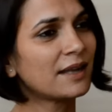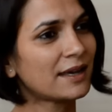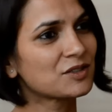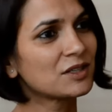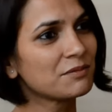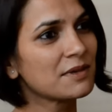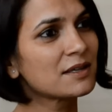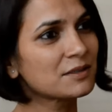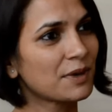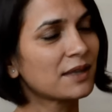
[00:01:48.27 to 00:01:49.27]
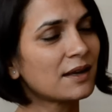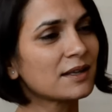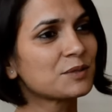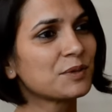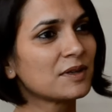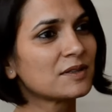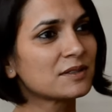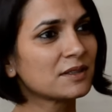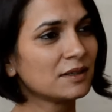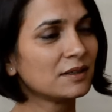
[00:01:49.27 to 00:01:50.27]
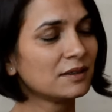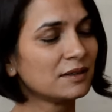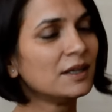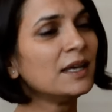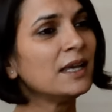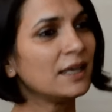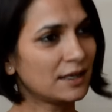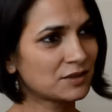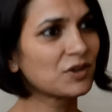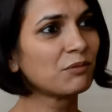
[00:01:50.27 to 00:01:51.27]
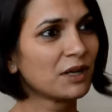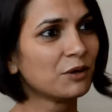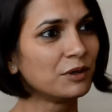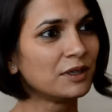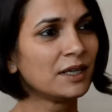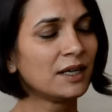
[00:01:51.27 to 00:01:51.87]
actually makes that experience extremely good.